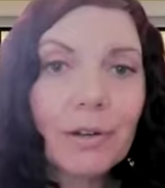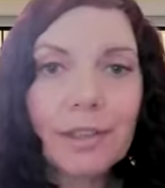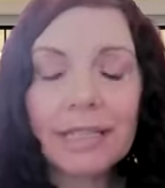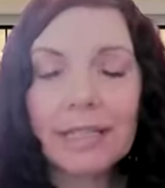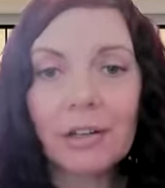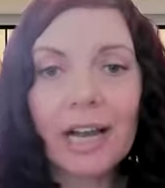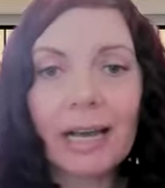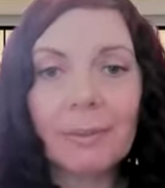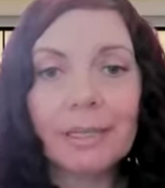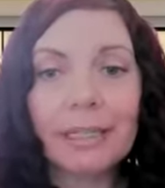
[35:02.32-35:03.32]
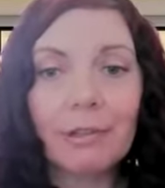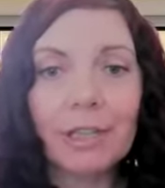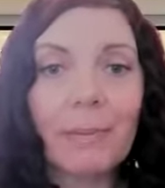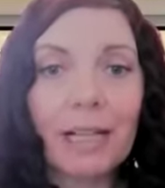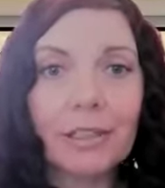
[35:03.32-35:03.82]
number of things that are happening
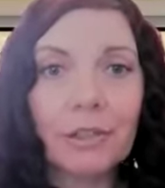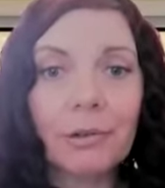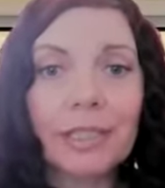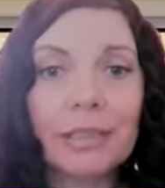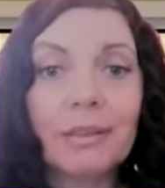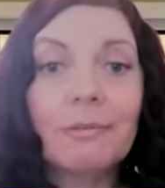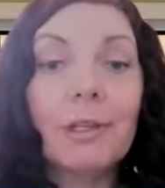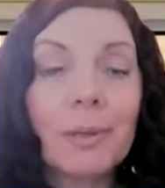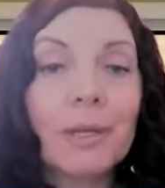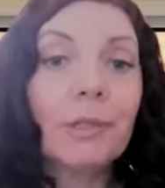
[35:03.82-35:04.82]
with melatonin, with